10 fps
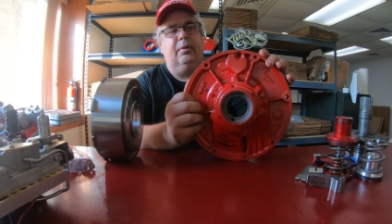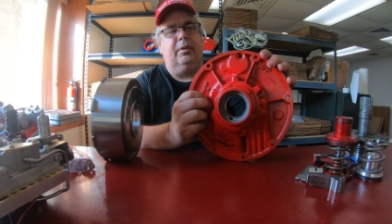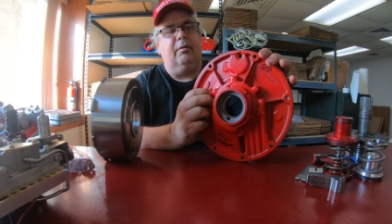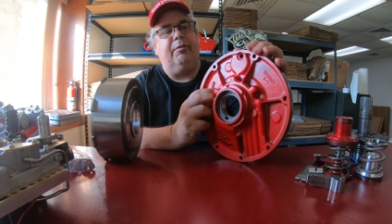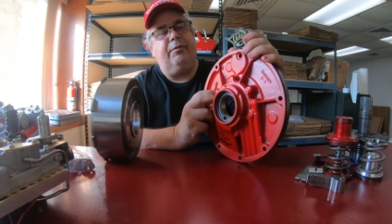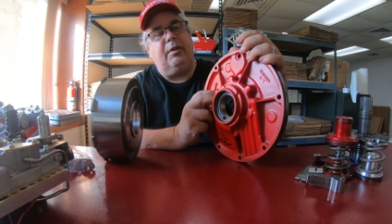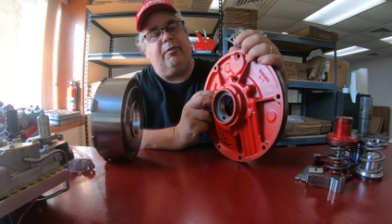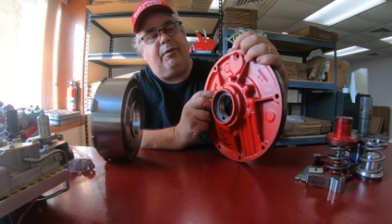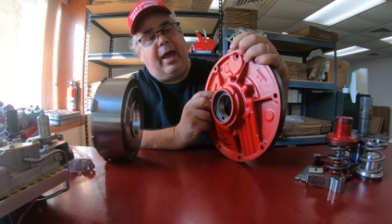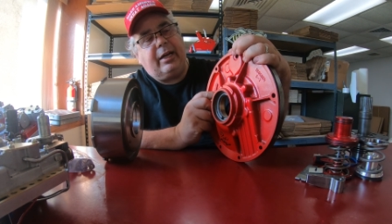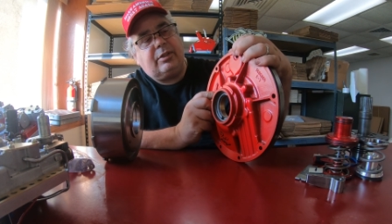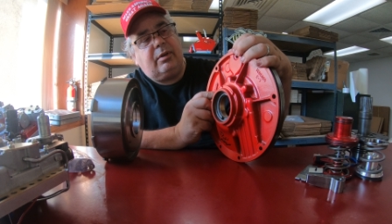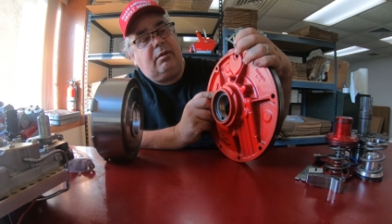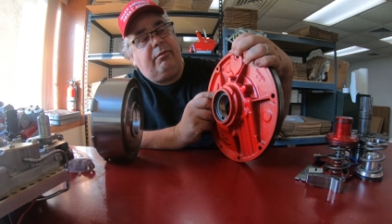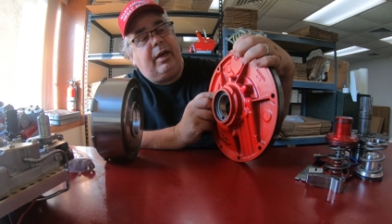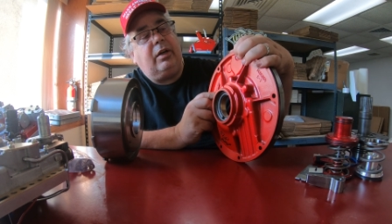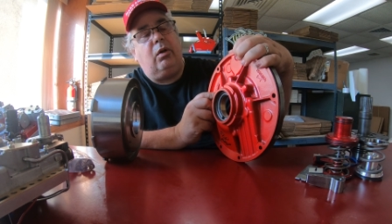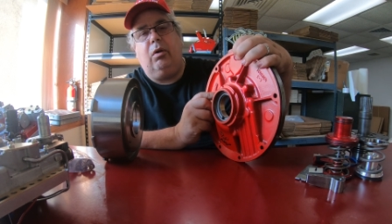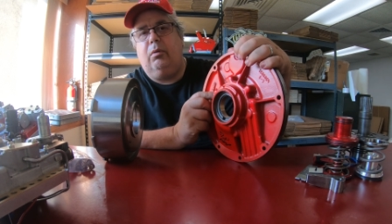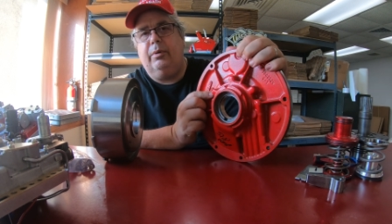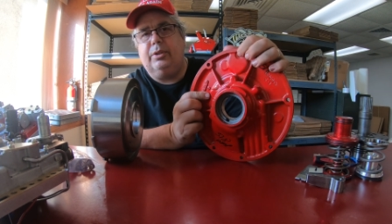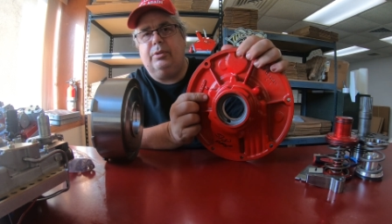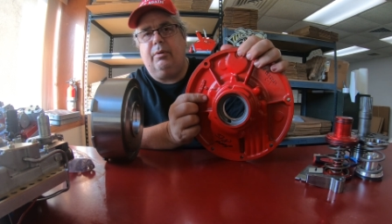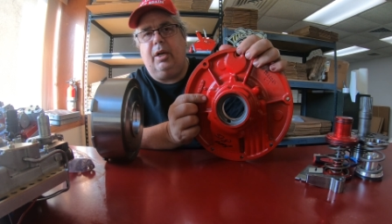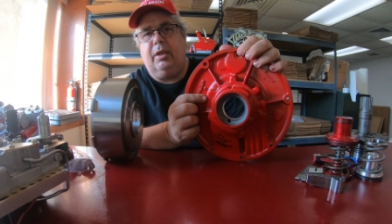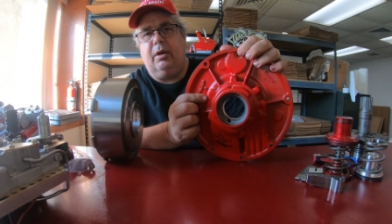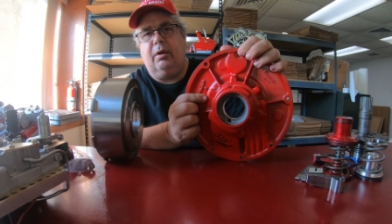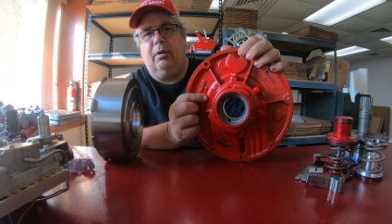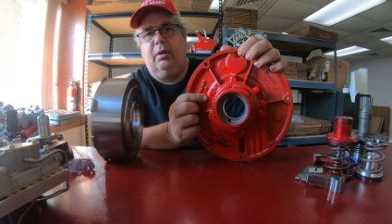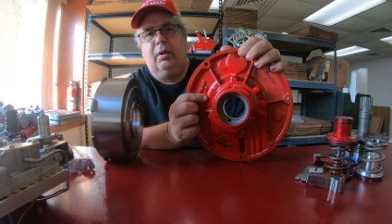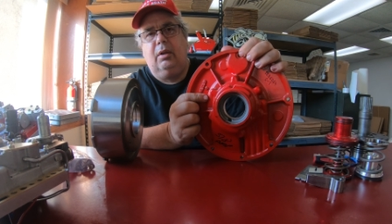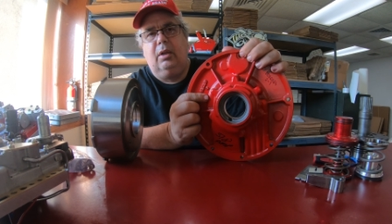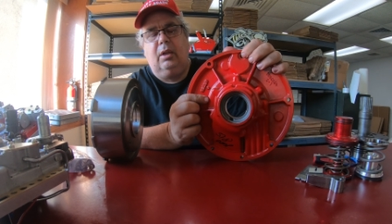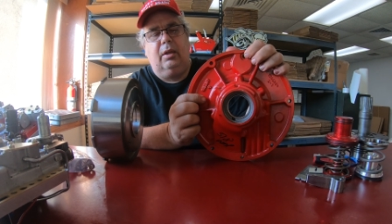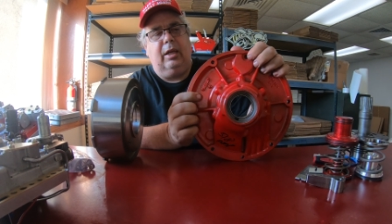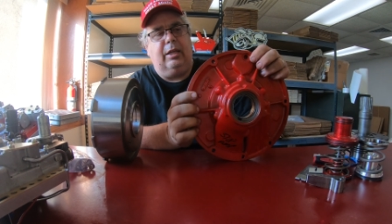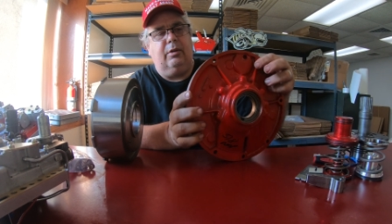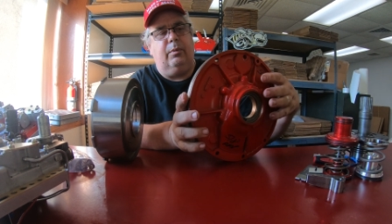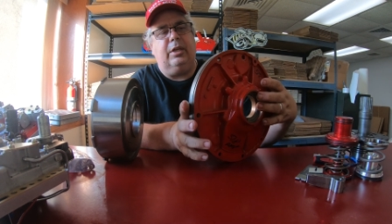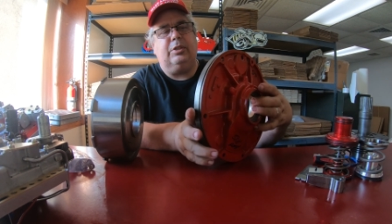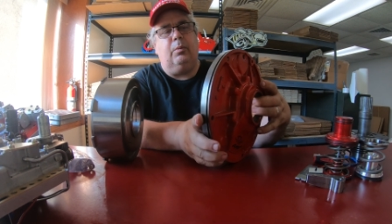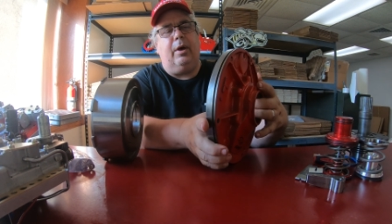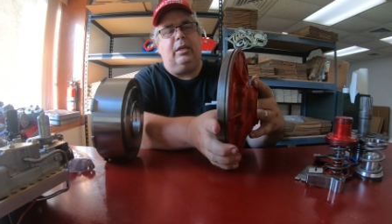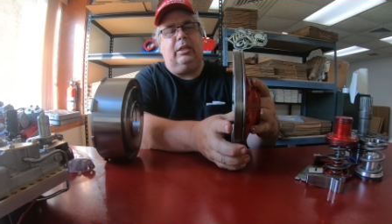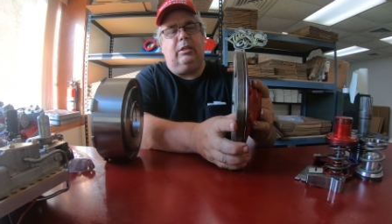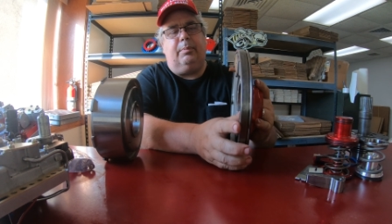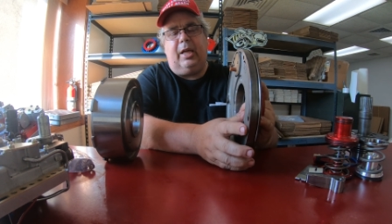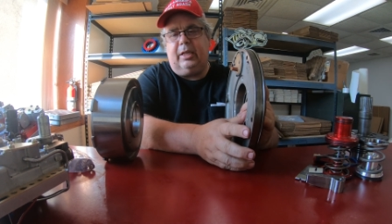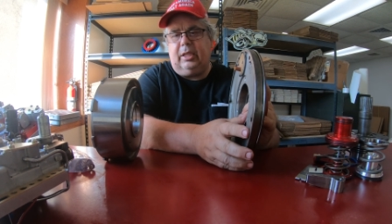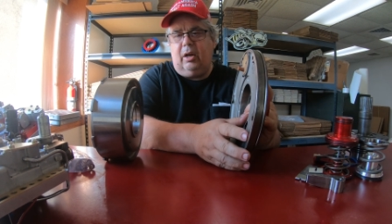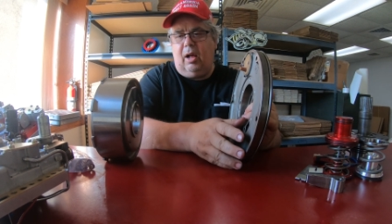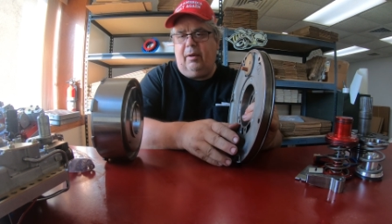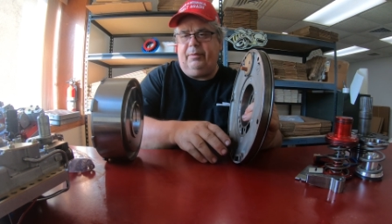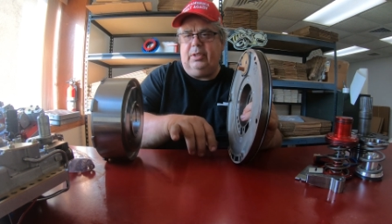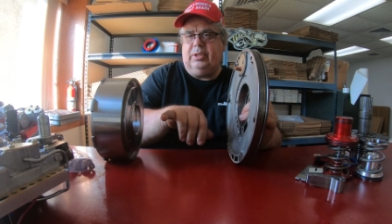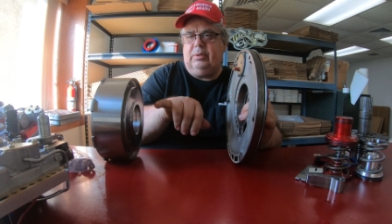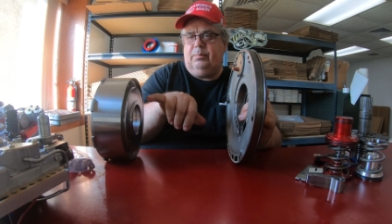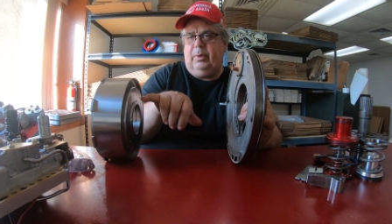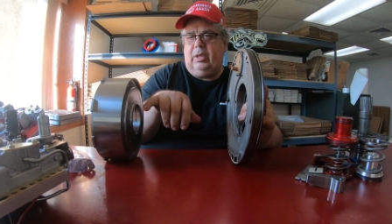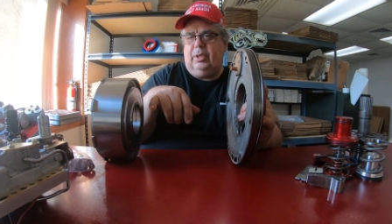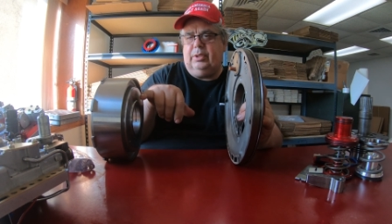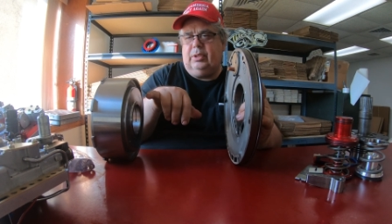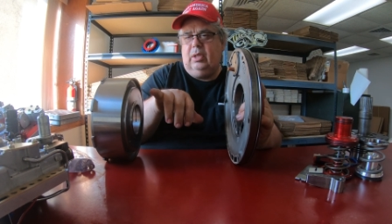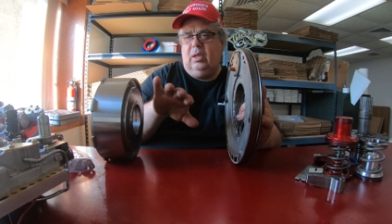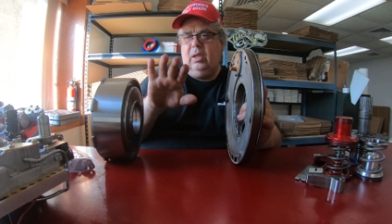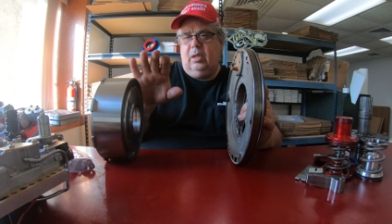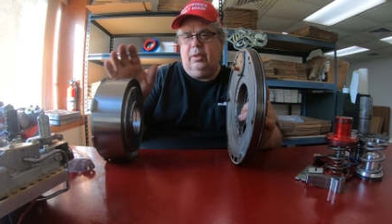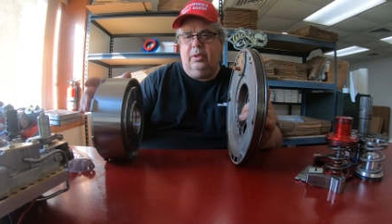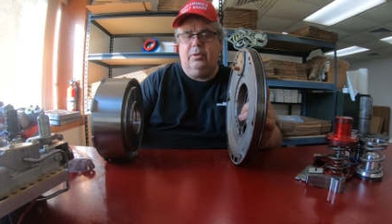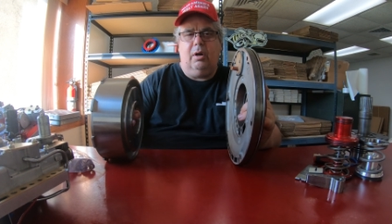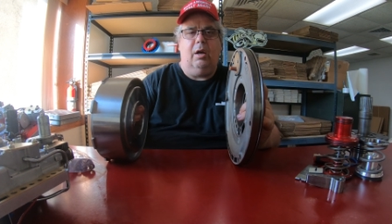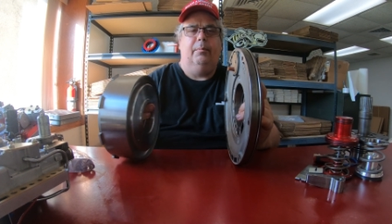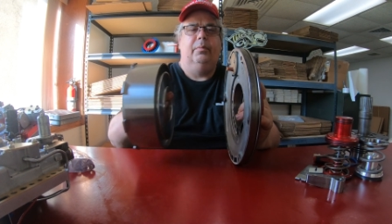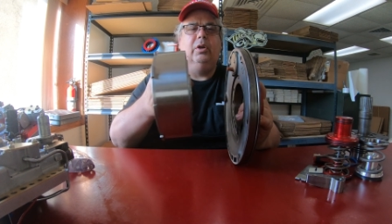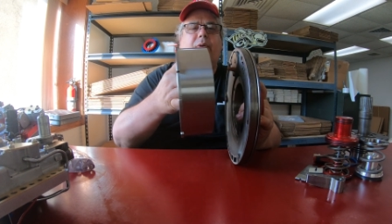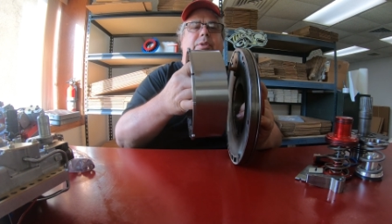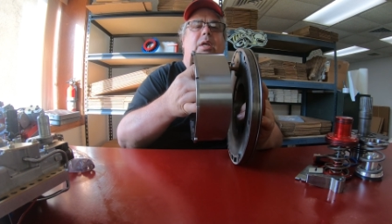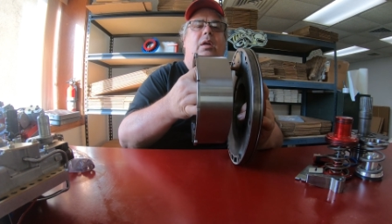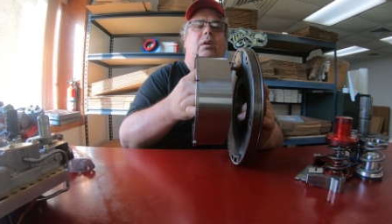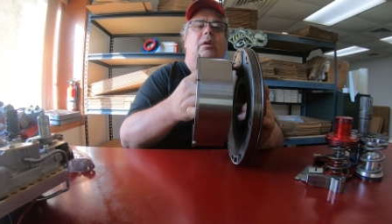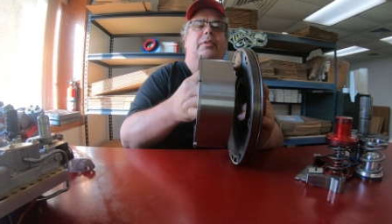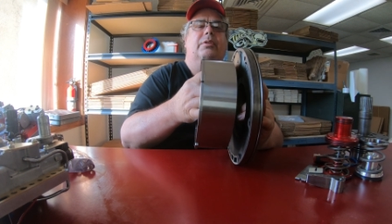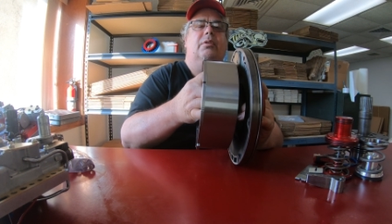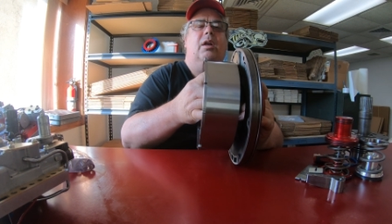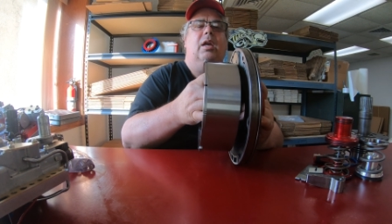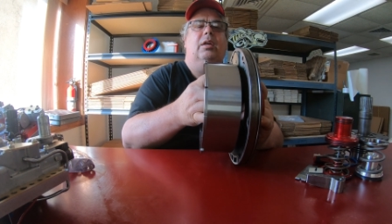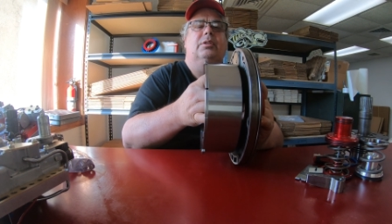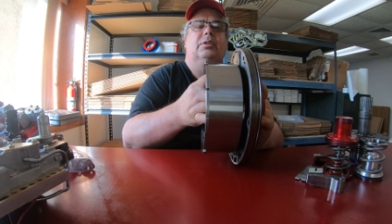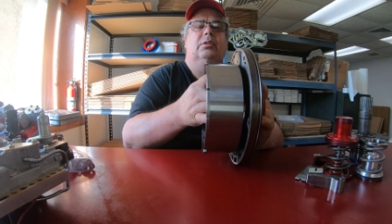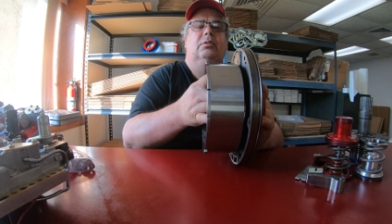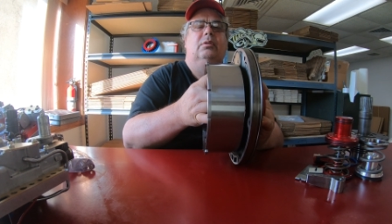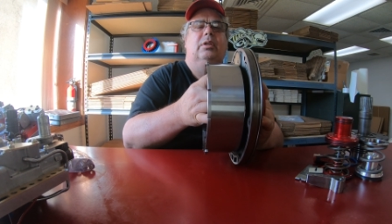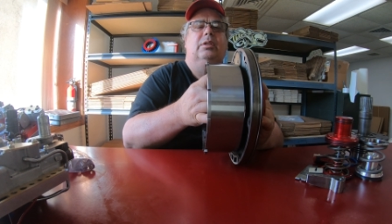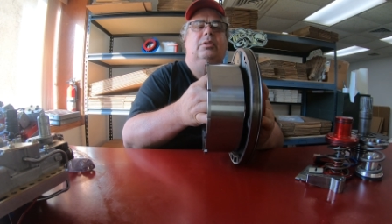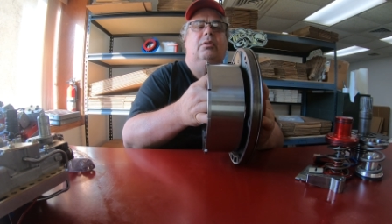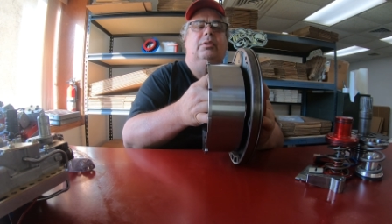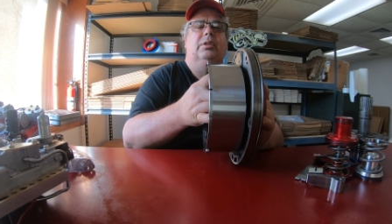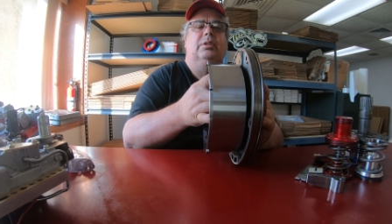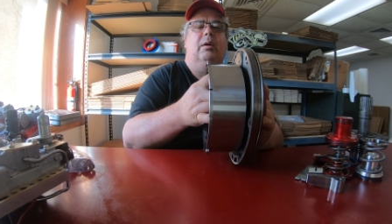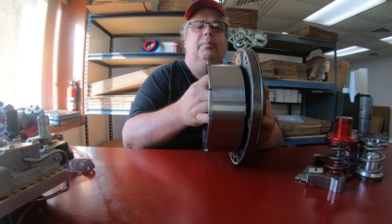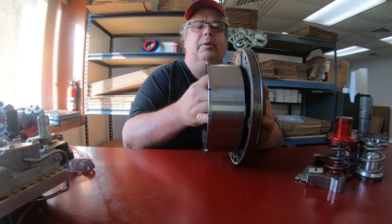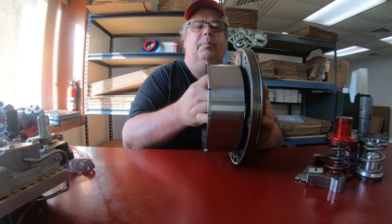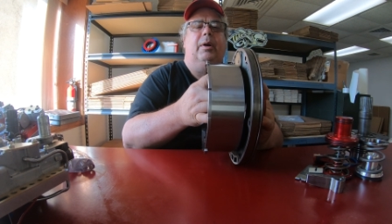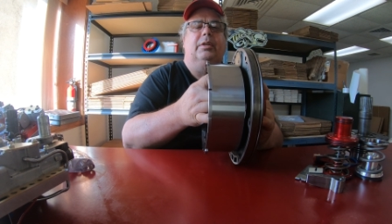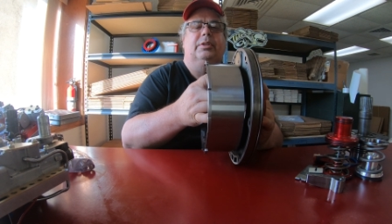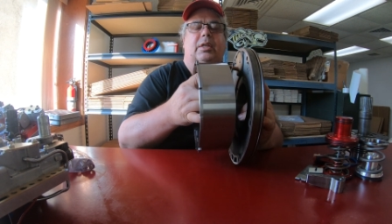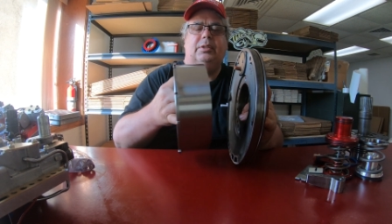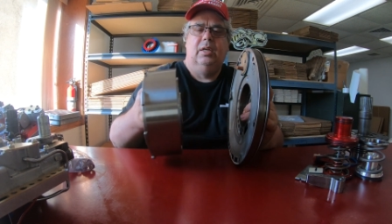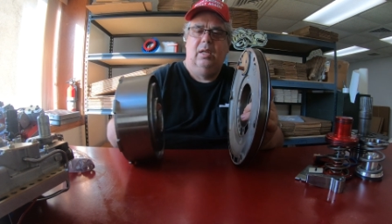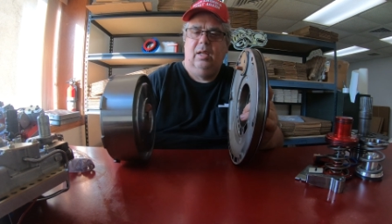the factory vent hole, which is right here. And the reason why you need to block that off is because the drum goes here on the trans during the assembly process,